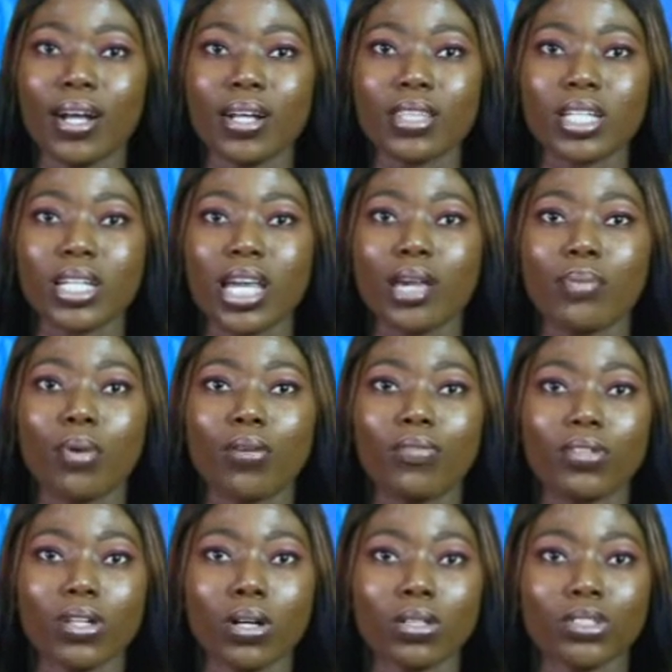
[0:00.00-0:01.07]
the name of
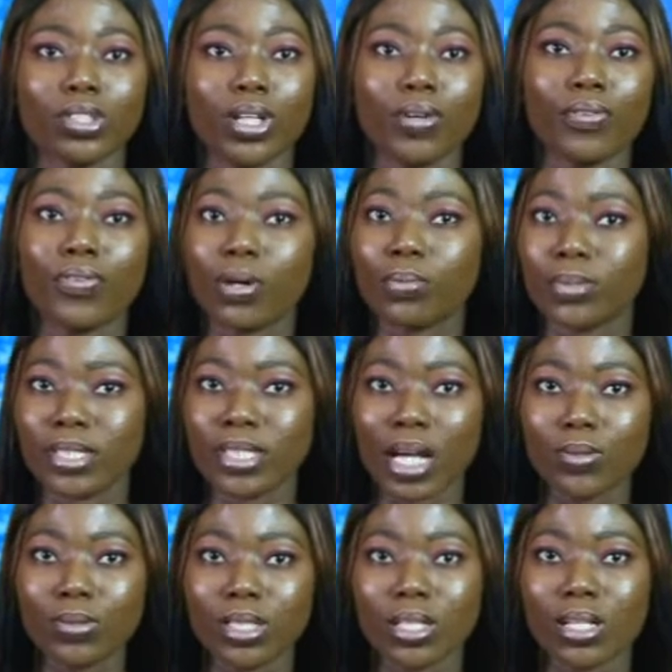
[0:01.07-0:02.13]
Onachie from
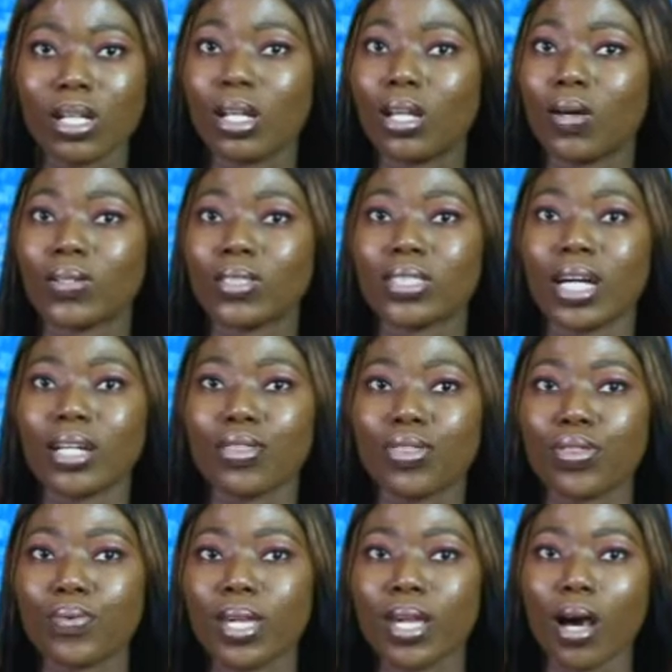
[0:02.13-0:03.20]
Delta alongside
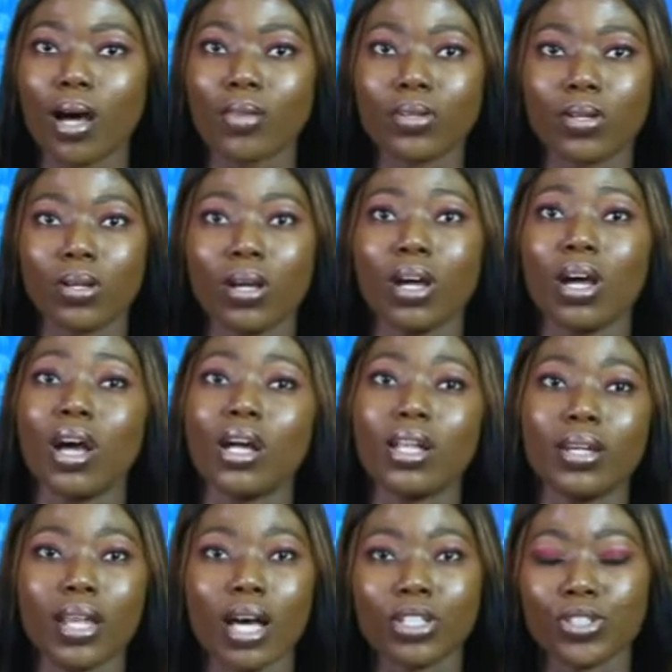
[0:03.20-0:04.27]
3 other
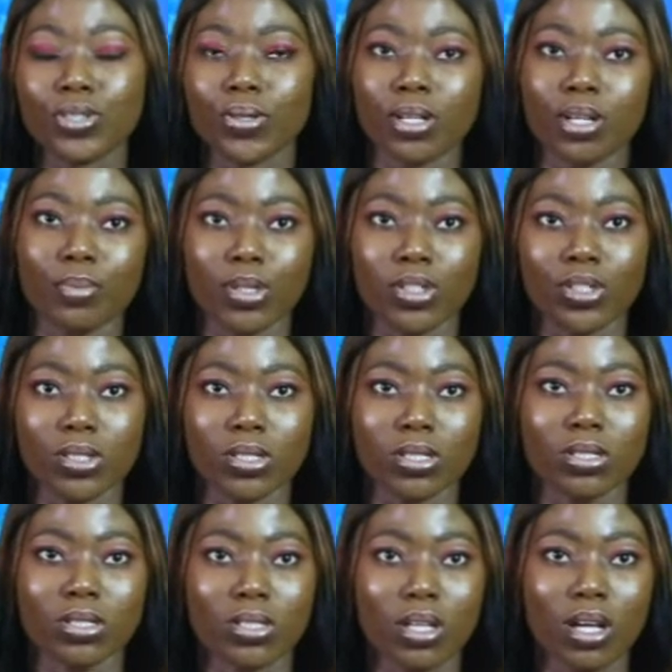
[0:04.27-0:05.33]
national
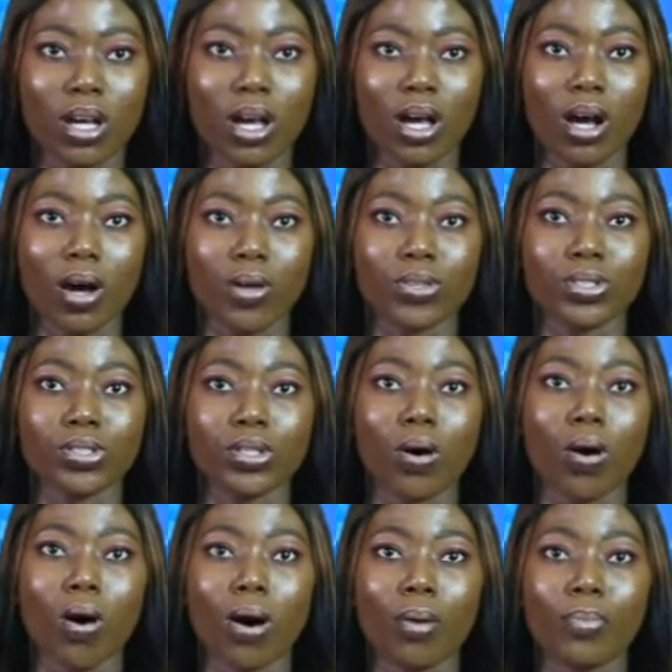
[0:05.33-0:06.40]
commissioners. Others
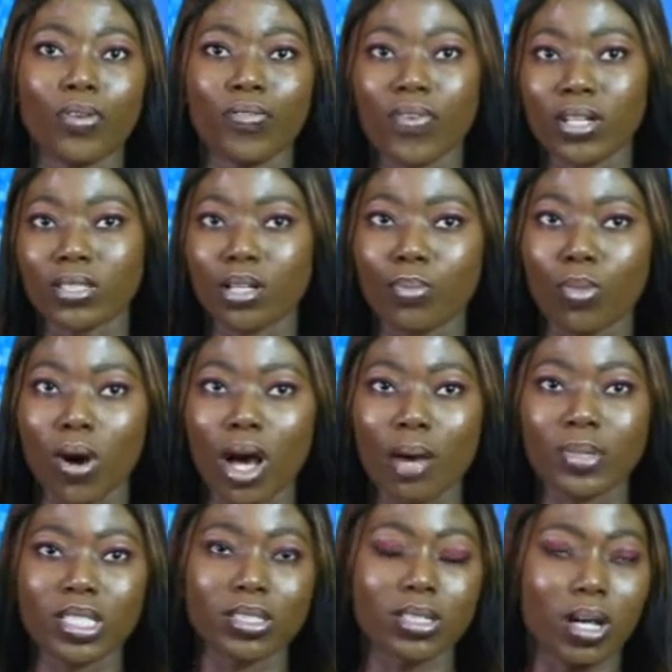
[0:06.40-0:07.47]
are Professor
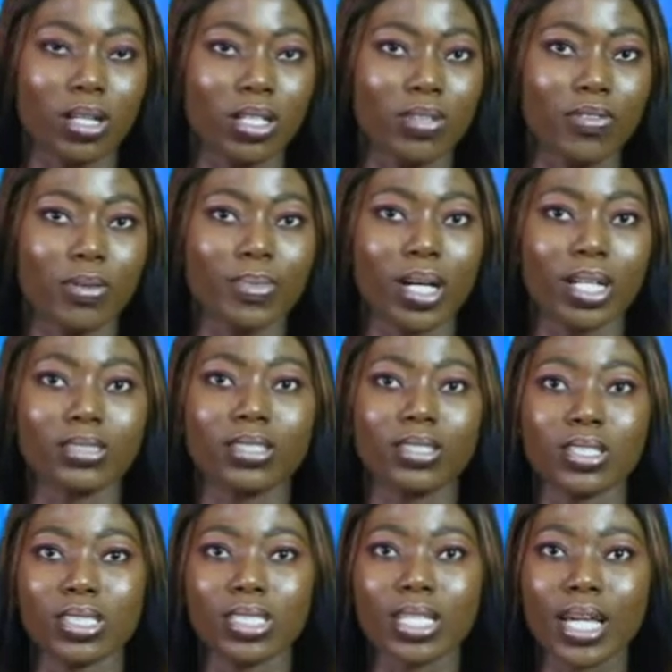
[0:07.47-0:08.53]
Muhammad Sani from
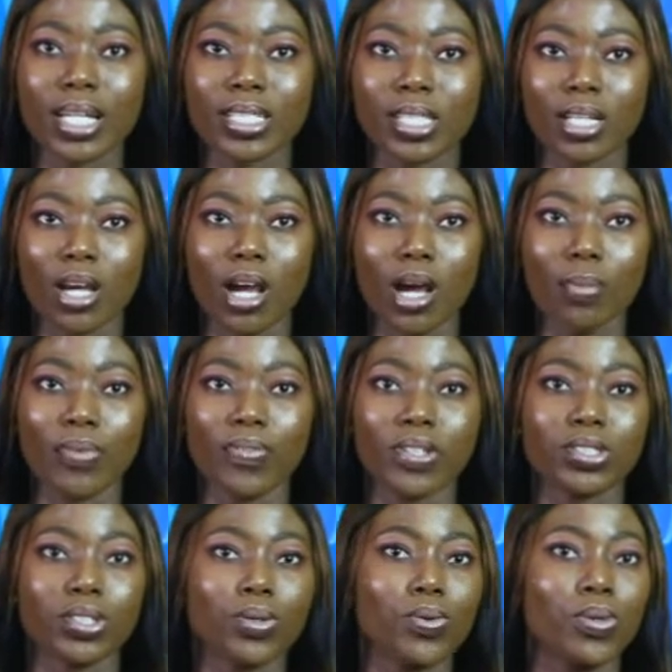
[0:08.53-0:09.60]
Katsina State,
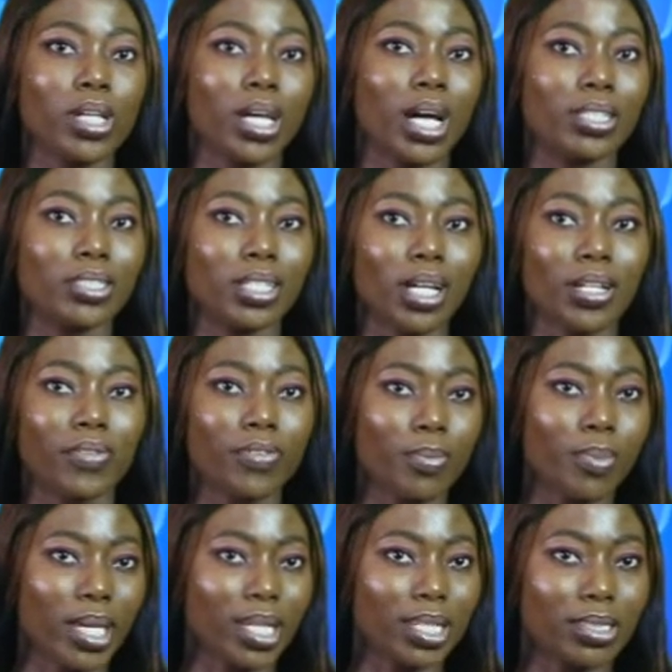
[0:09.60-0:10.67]
Professor Kunle Ajayi from
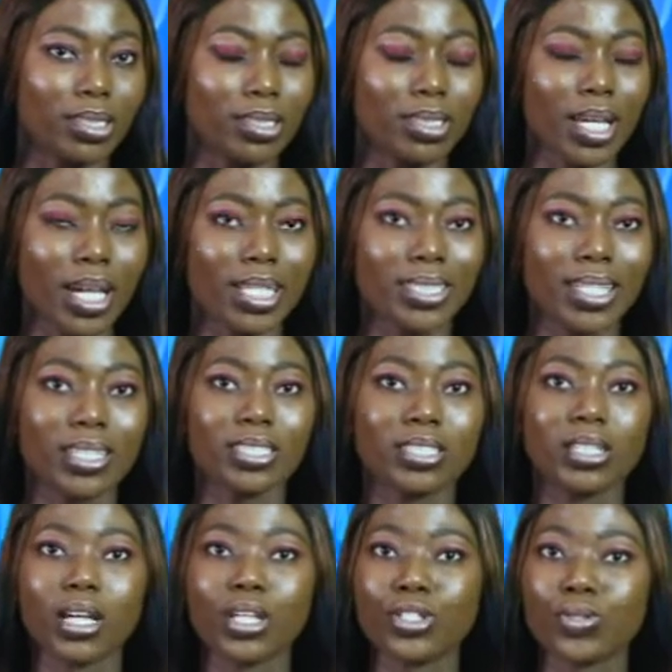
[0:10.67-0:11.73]
Ekiti State, and
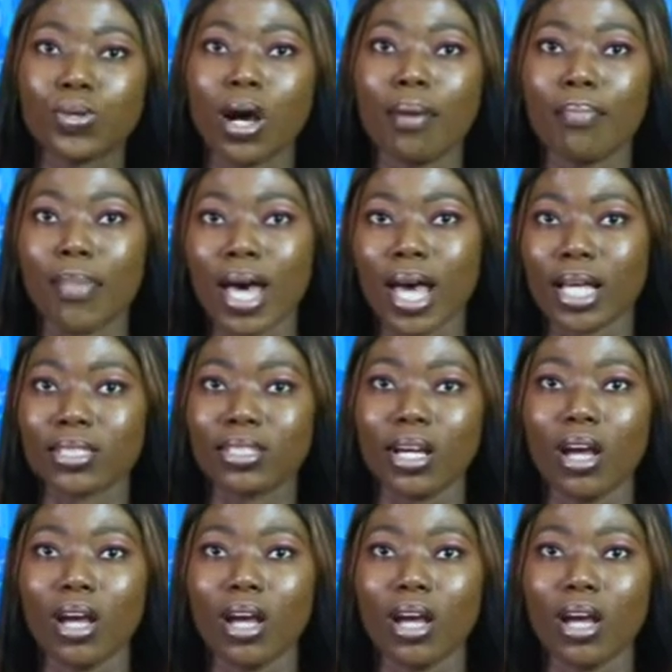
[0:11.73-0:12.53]
Saidu Hamed